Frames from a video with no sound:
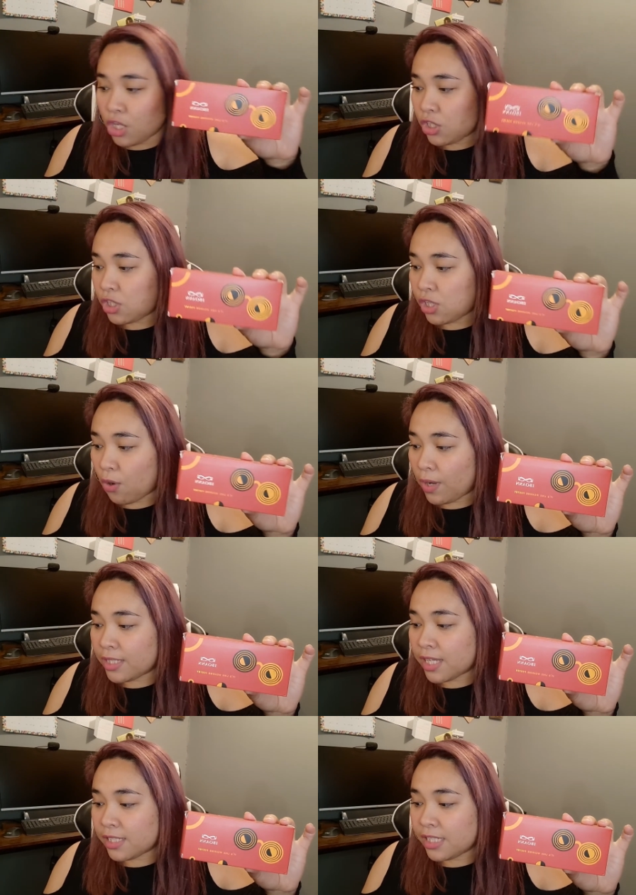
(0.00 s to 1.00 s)
So it
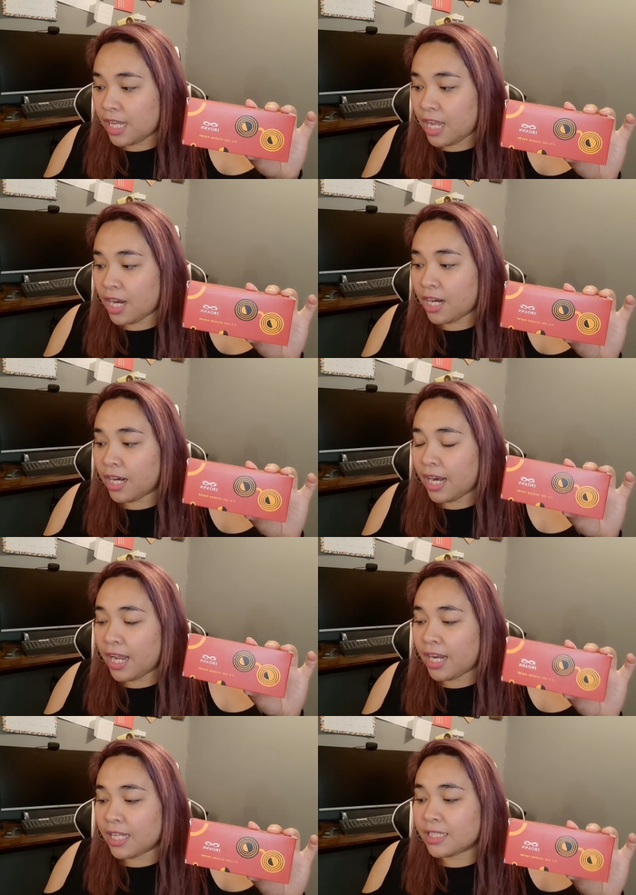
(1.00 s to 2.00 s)
says here,
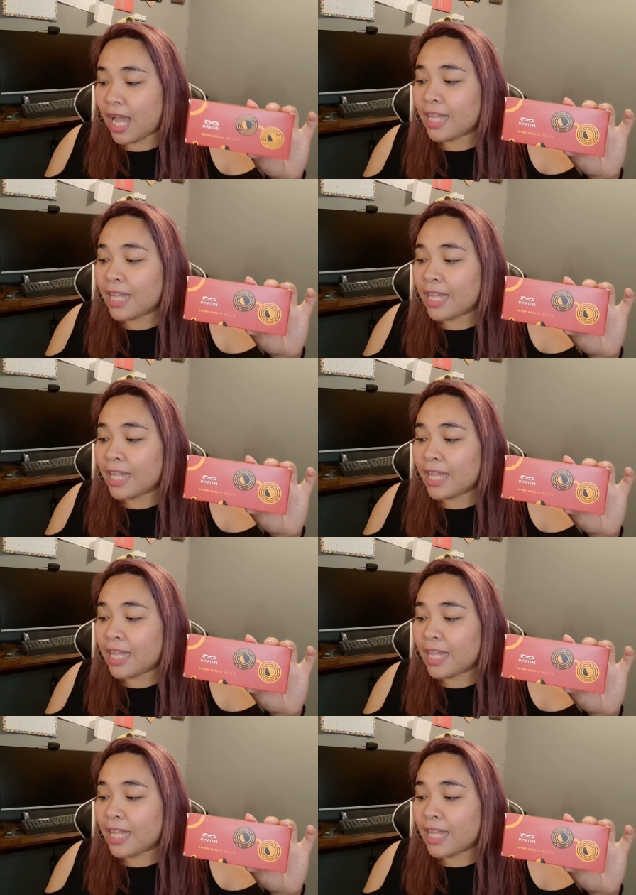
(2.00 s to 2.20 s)
it is